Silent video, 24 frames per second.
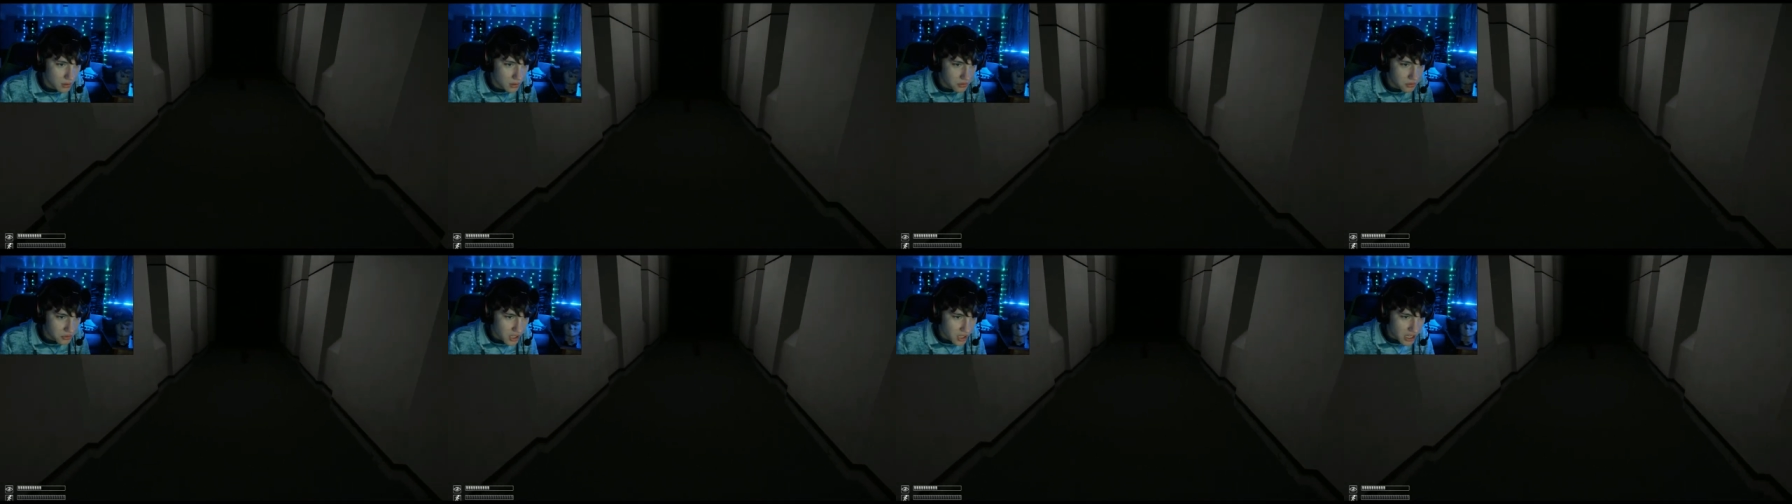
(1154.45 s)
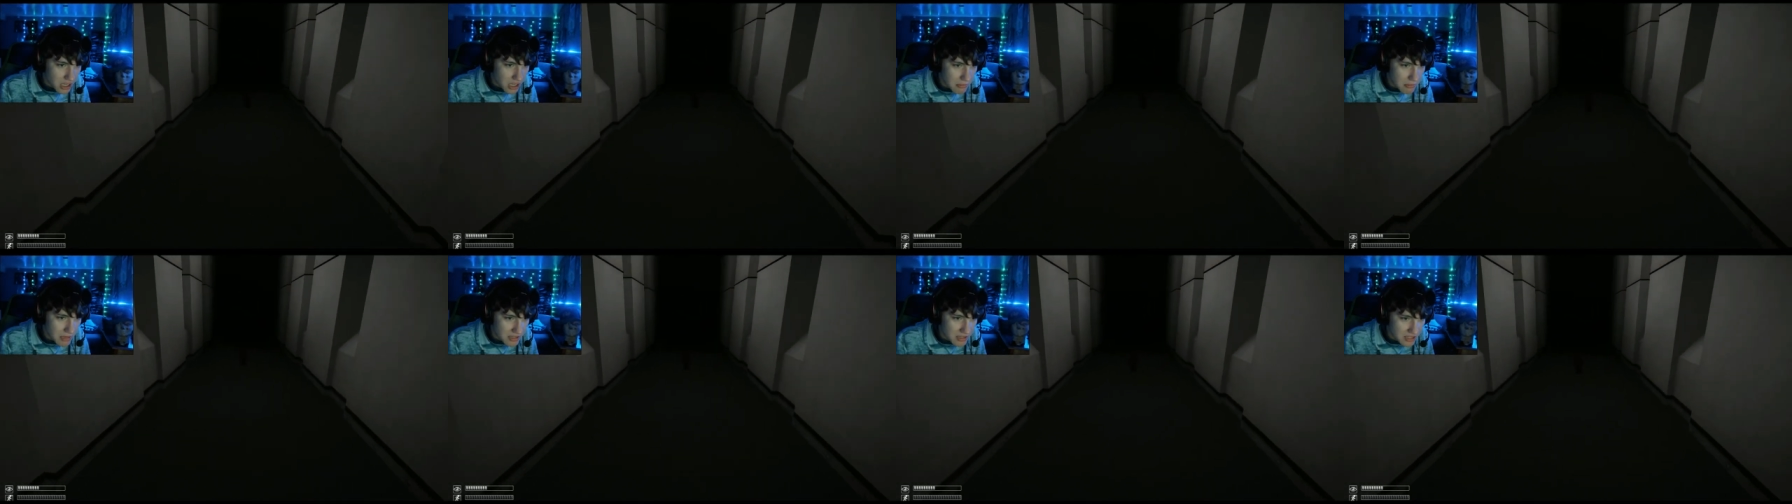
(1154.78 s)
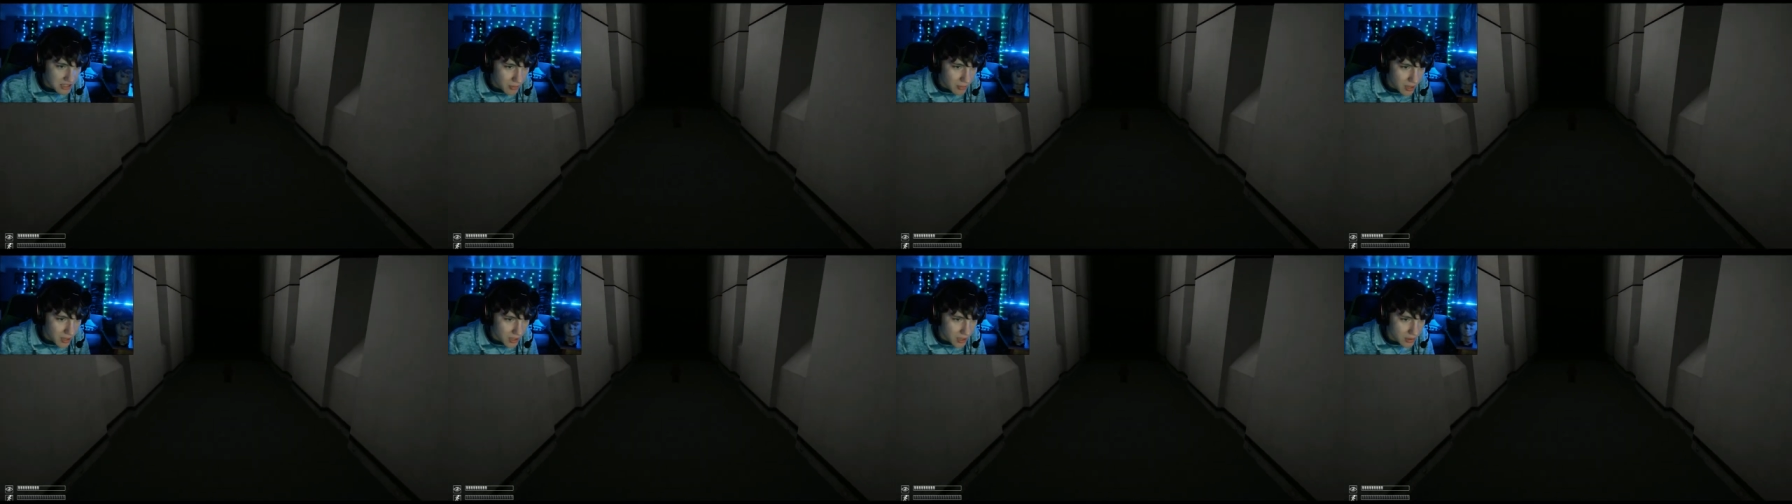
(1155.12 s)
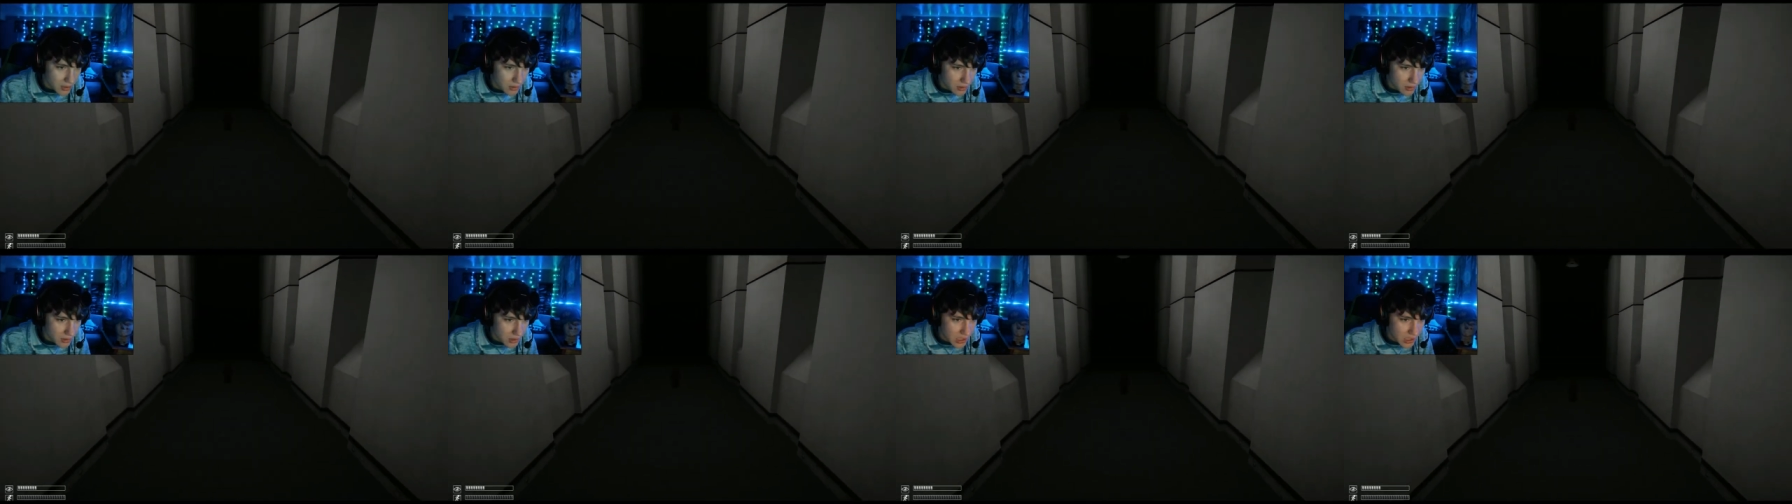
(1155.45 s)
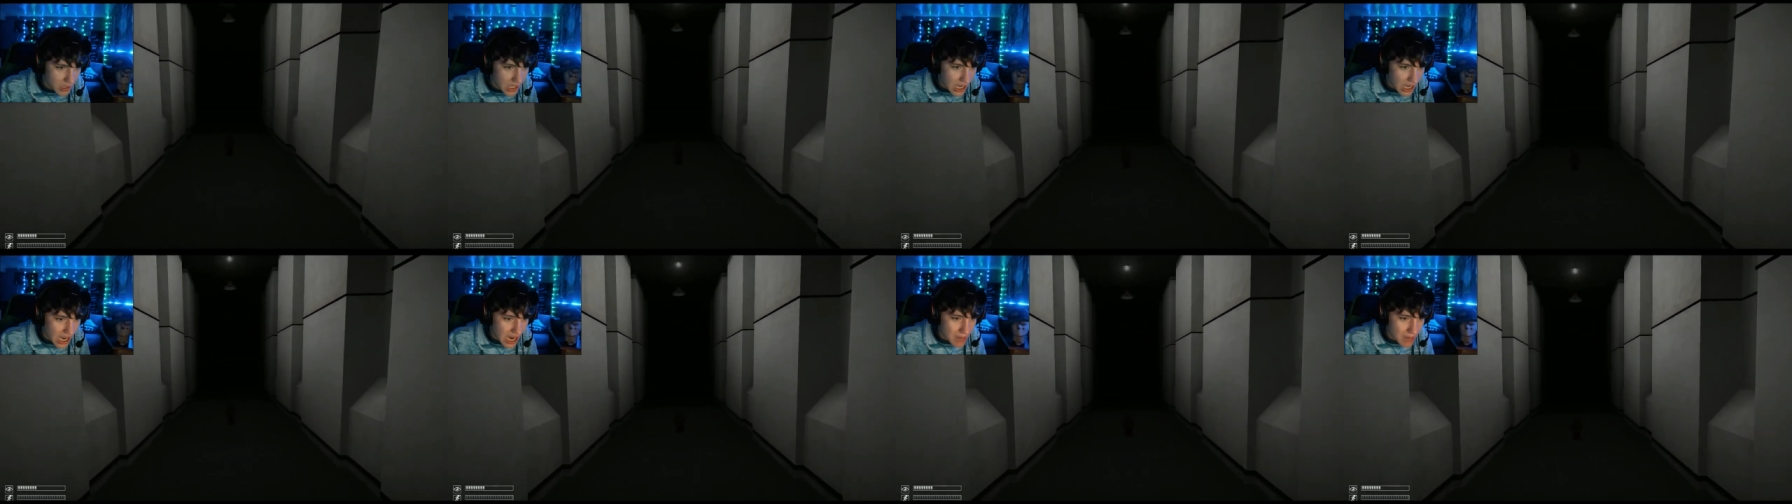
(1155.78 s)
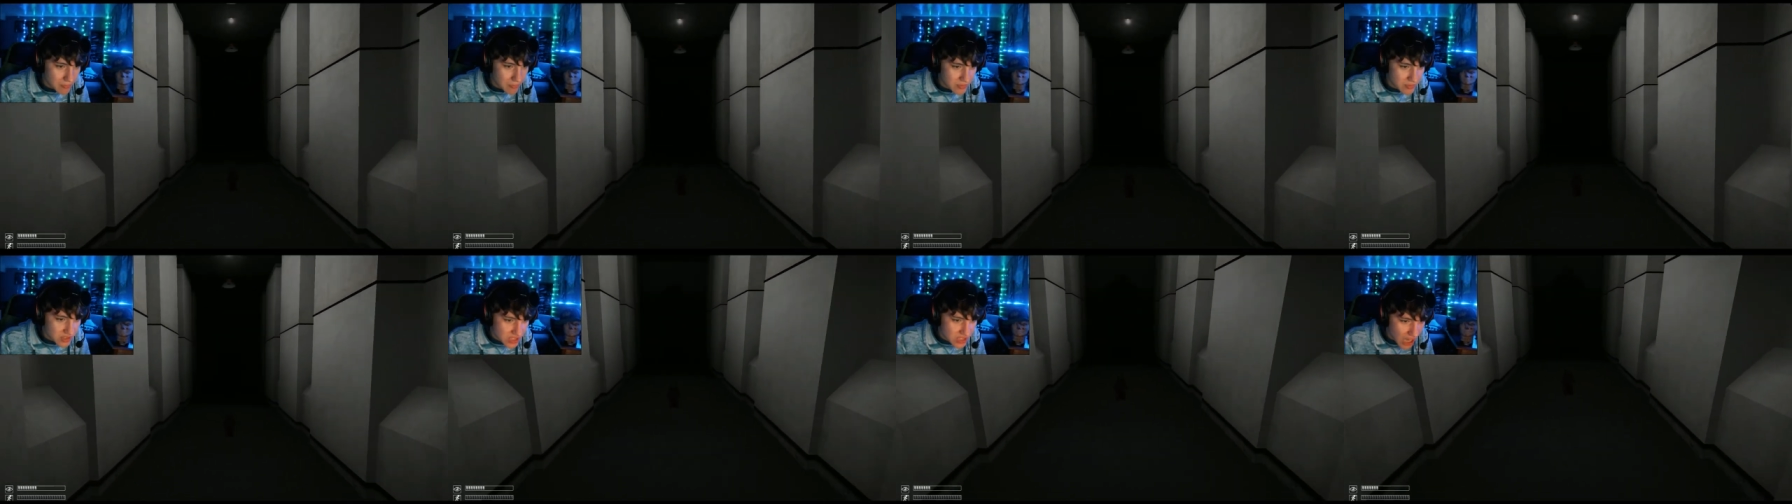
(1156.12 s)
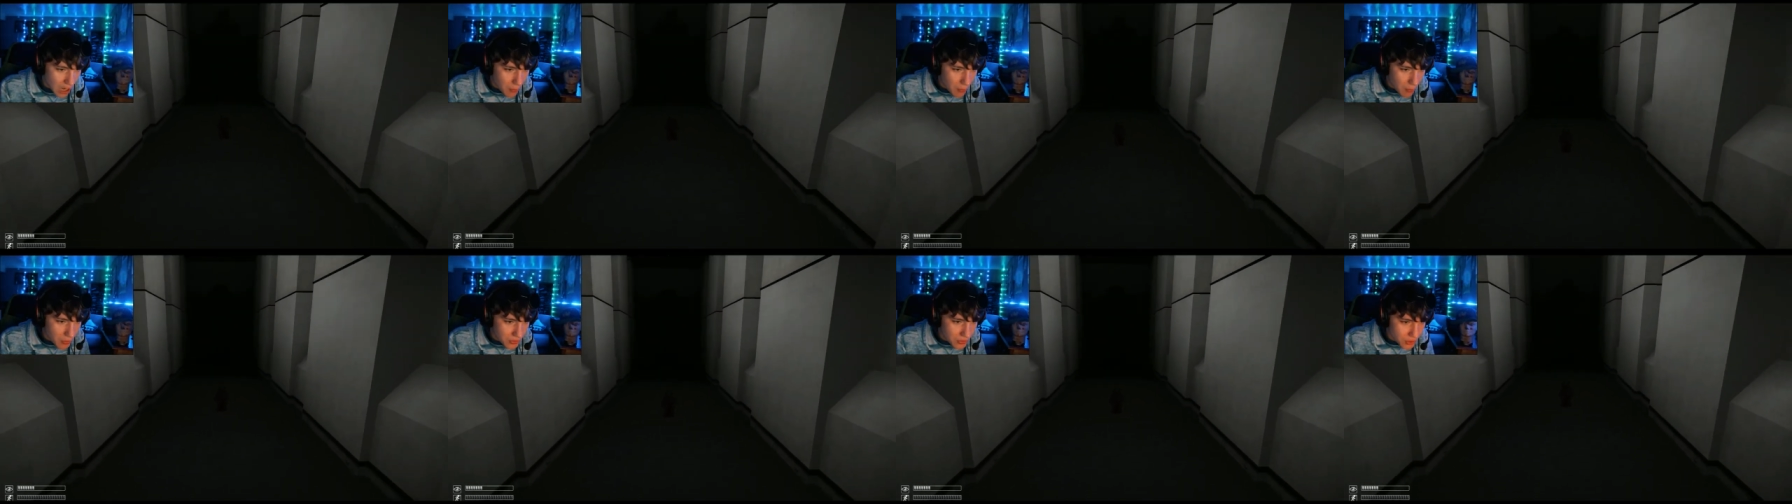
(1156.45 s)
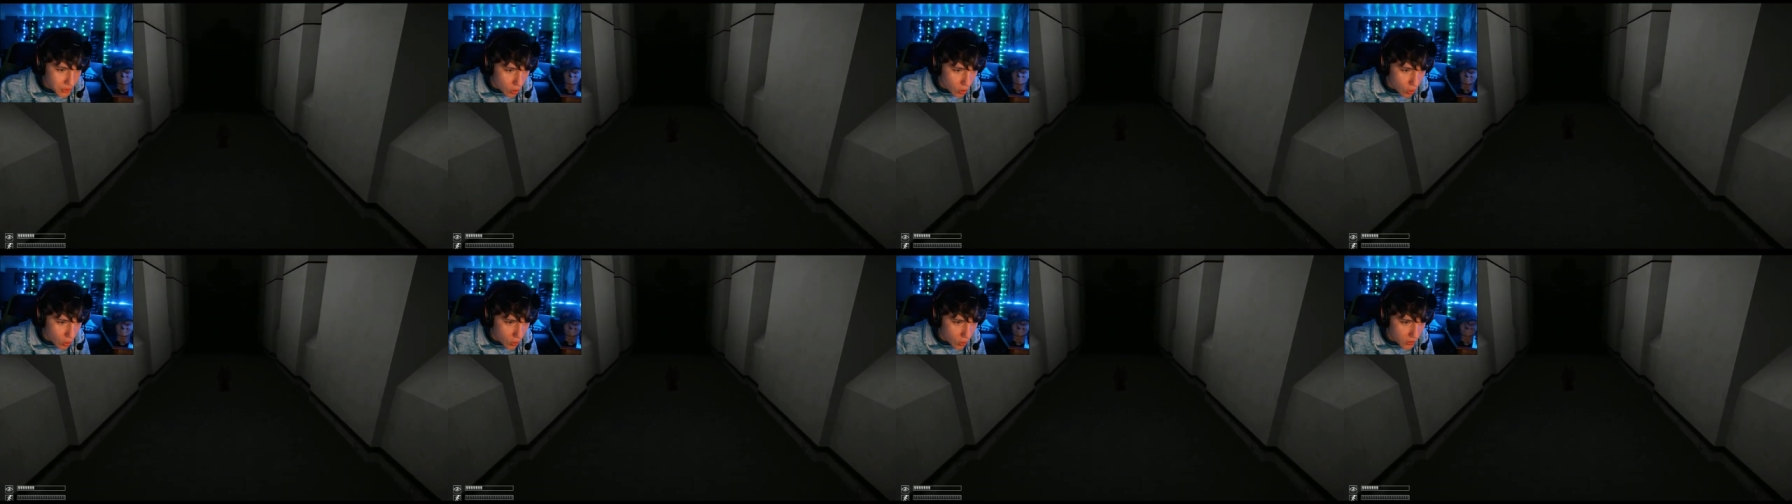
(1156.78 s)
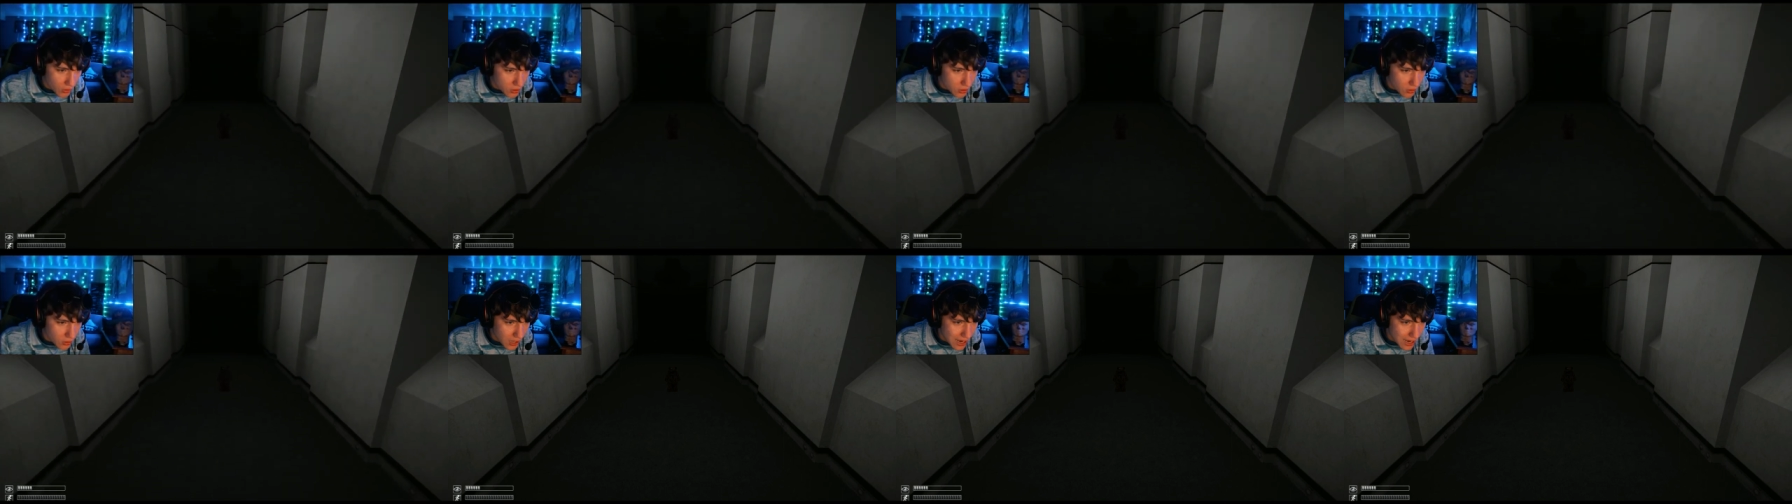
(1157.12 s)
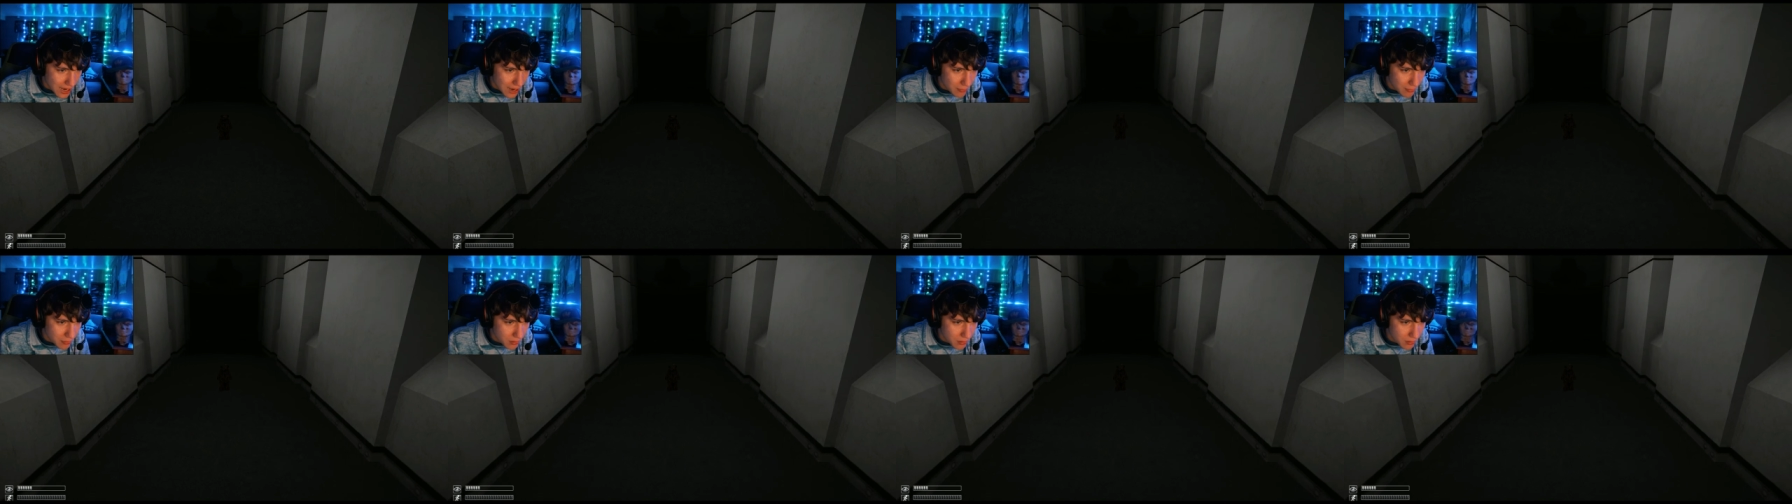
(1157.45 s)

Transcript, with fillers: Look at me, Timmy. I'm done with your horse crap.